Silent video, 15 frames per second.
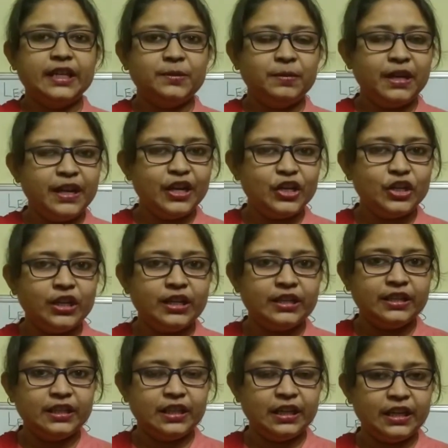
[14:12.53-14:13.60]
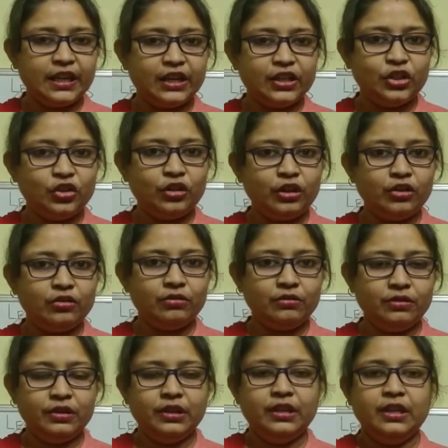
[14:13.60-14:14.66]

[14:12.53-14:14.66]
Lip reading: explanation is clear to you.